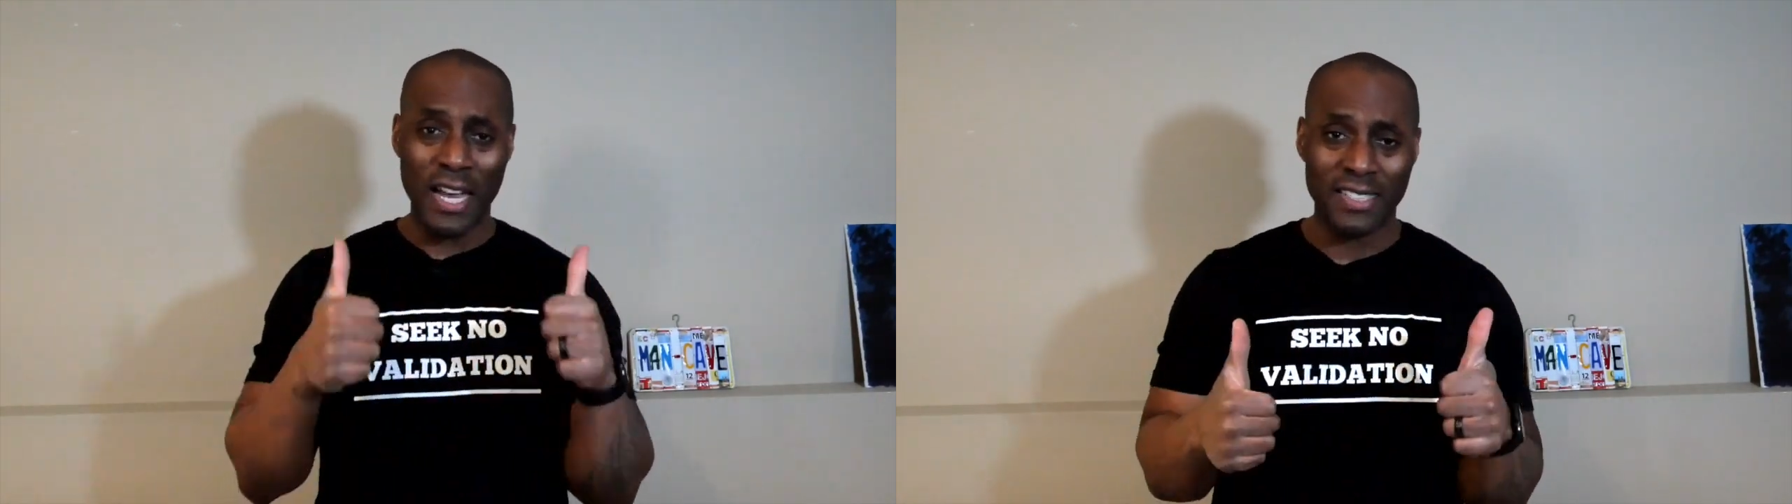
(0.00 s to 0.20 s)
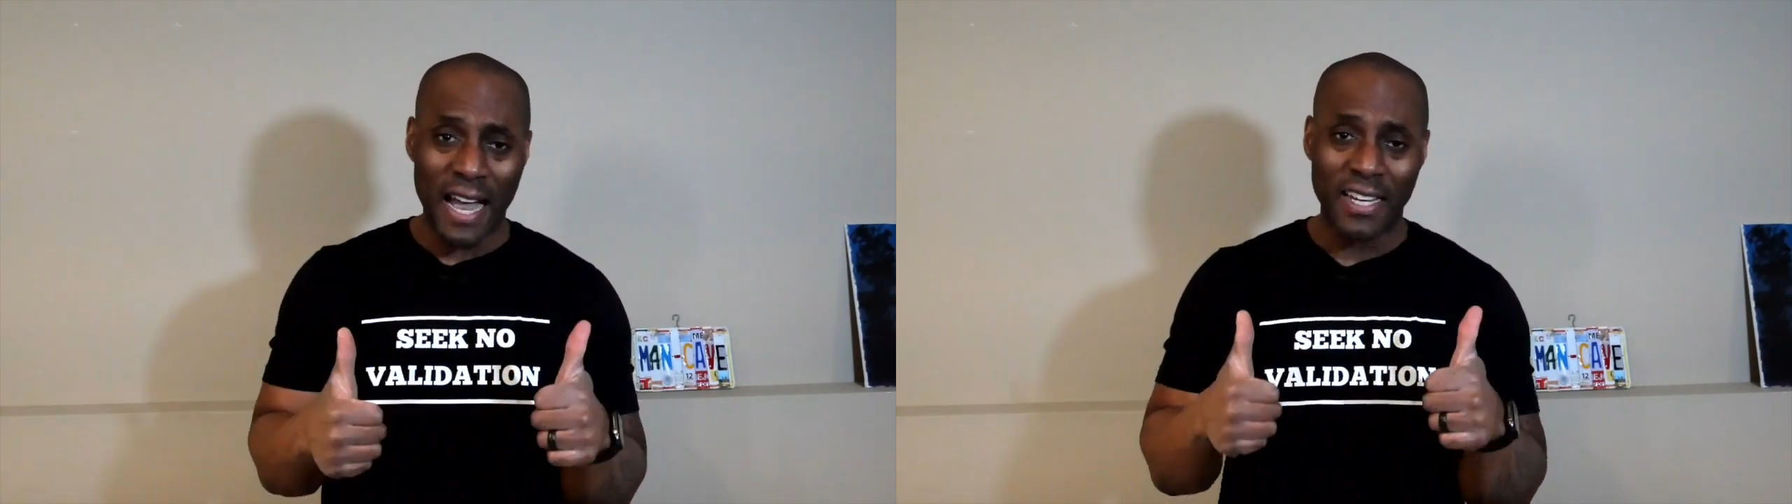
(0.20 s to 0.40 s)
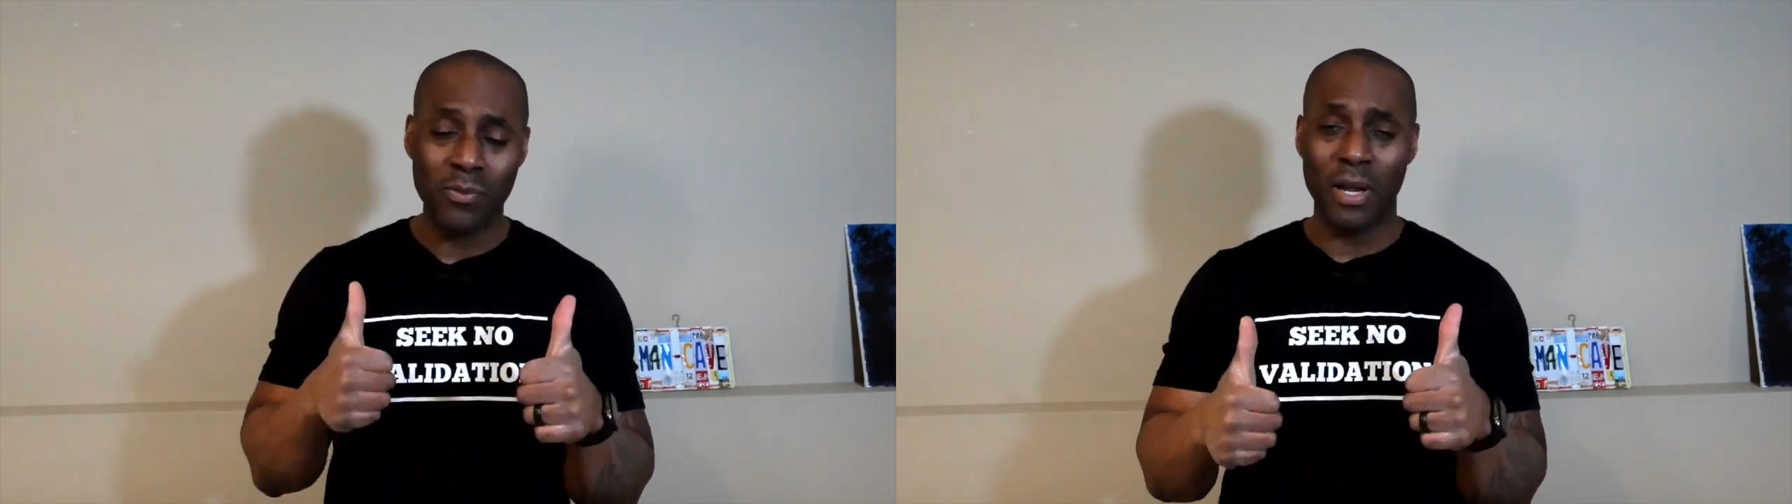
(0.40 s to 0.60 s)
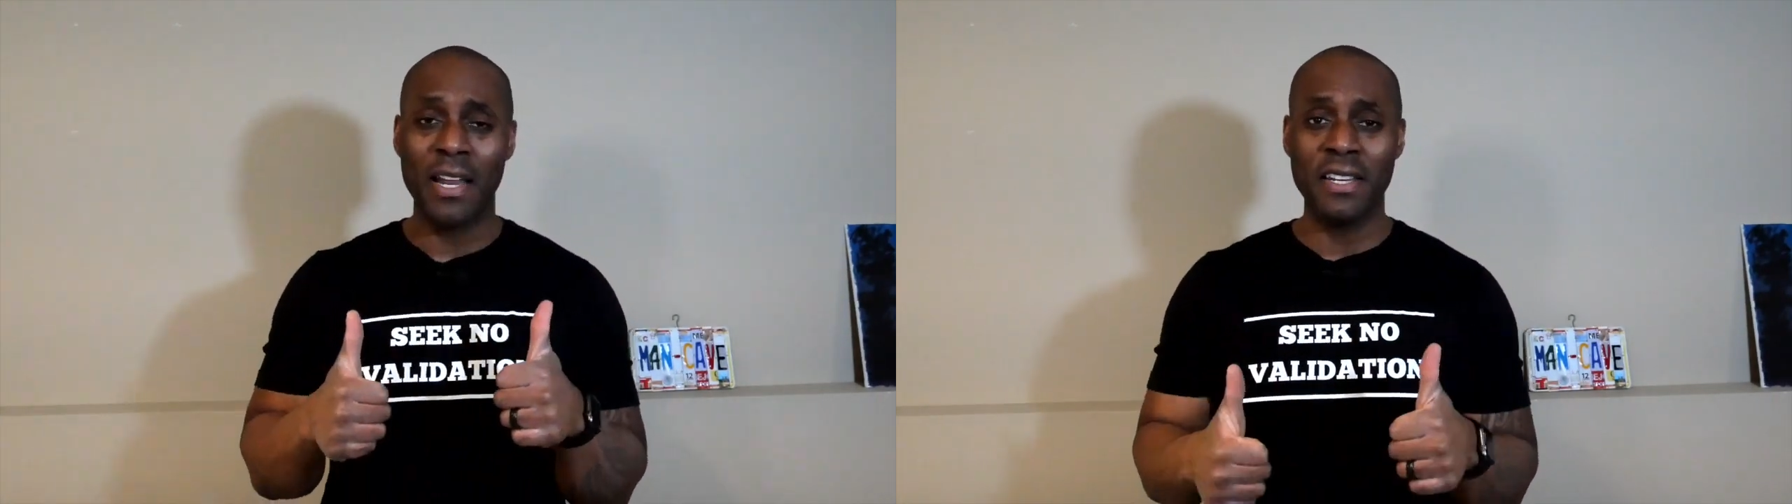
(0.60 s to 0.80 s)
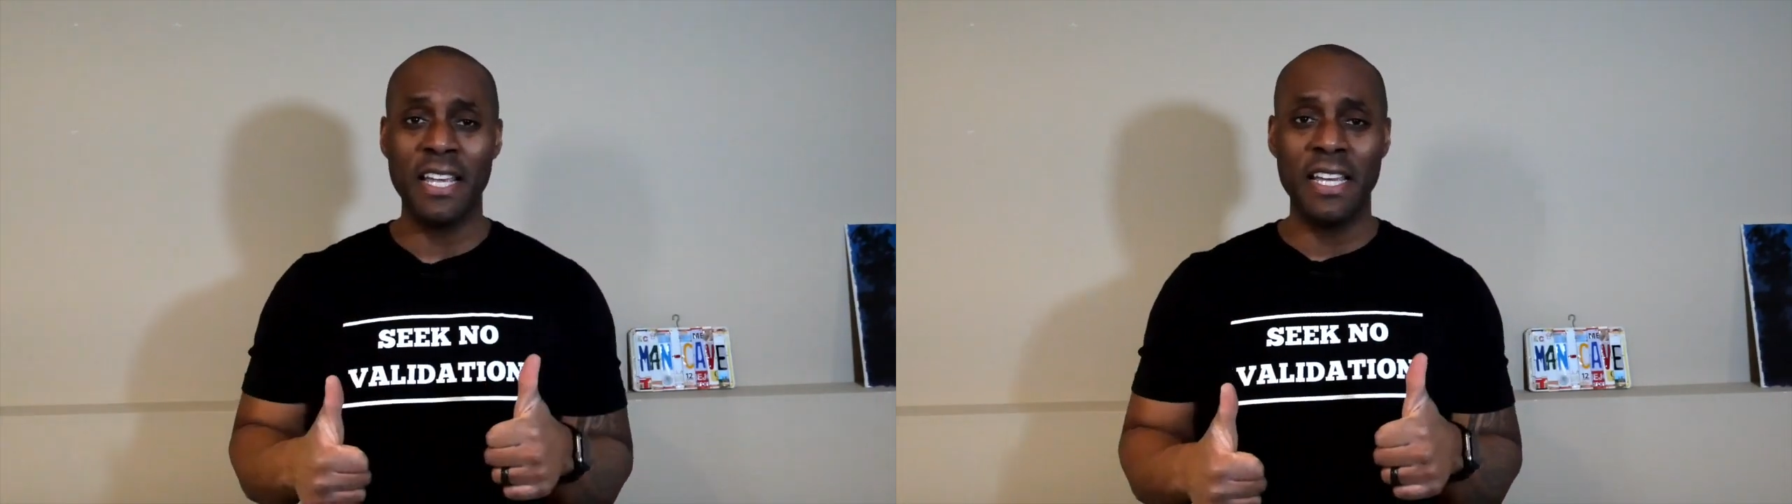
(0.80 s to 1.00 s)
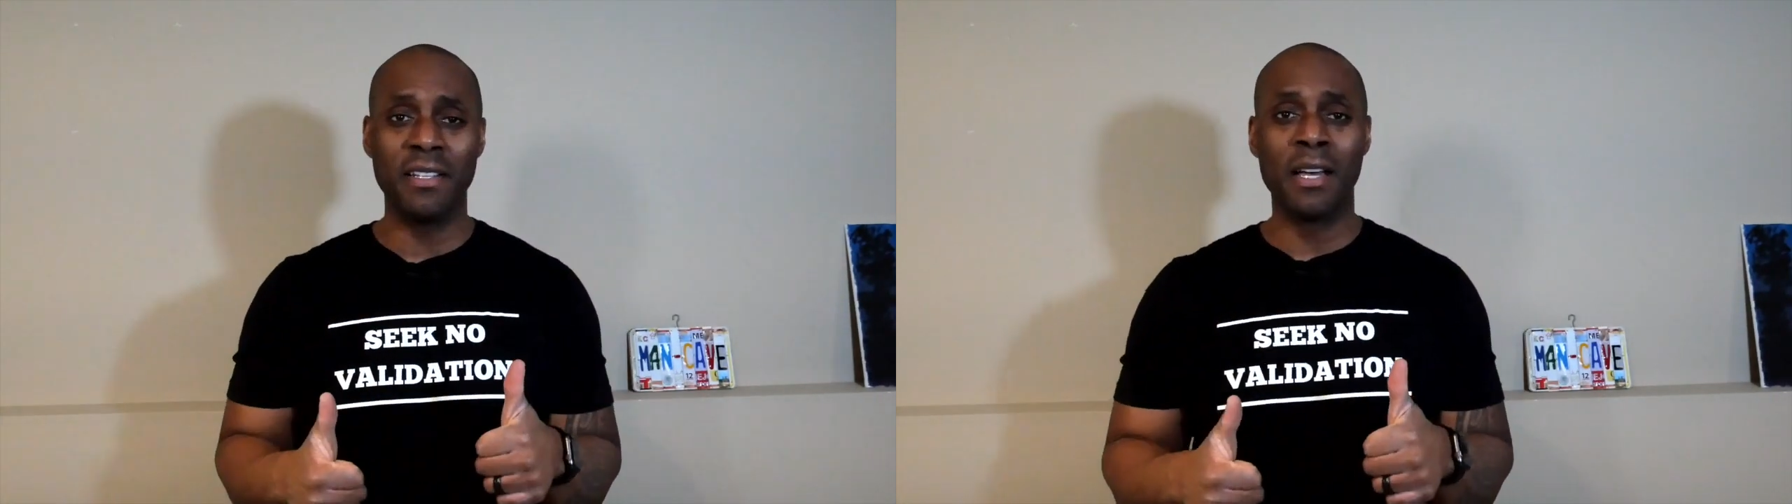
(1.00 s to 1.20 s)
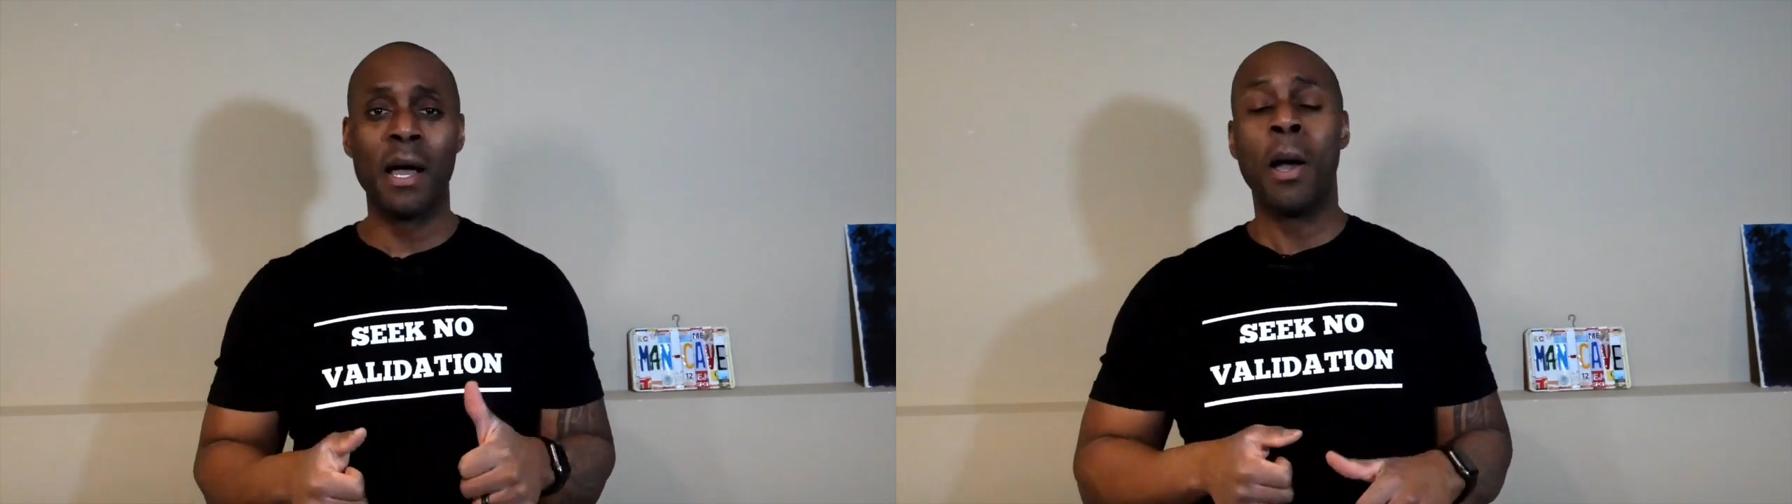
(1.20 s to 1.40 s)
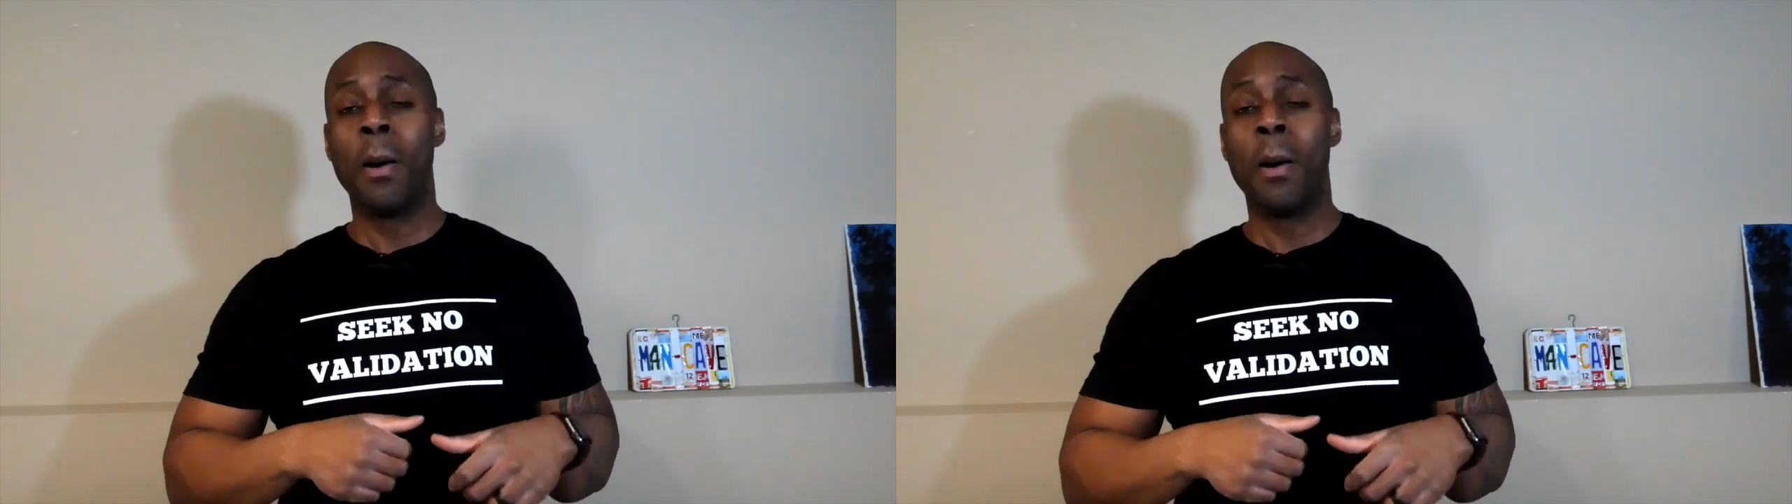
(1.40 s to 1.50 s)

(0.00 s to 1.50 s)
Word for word: exactly what I need.